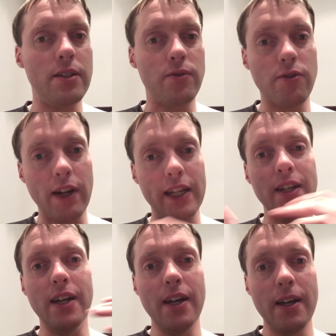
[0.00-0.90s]
It was great
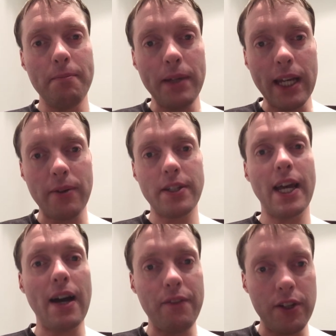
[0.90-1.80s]
being able to
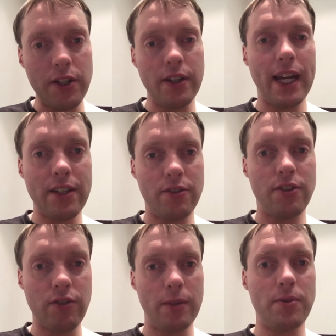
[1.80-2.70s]
have the extra
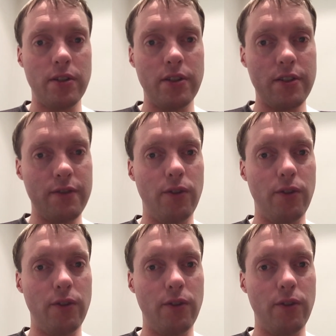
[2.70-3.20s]
descriptions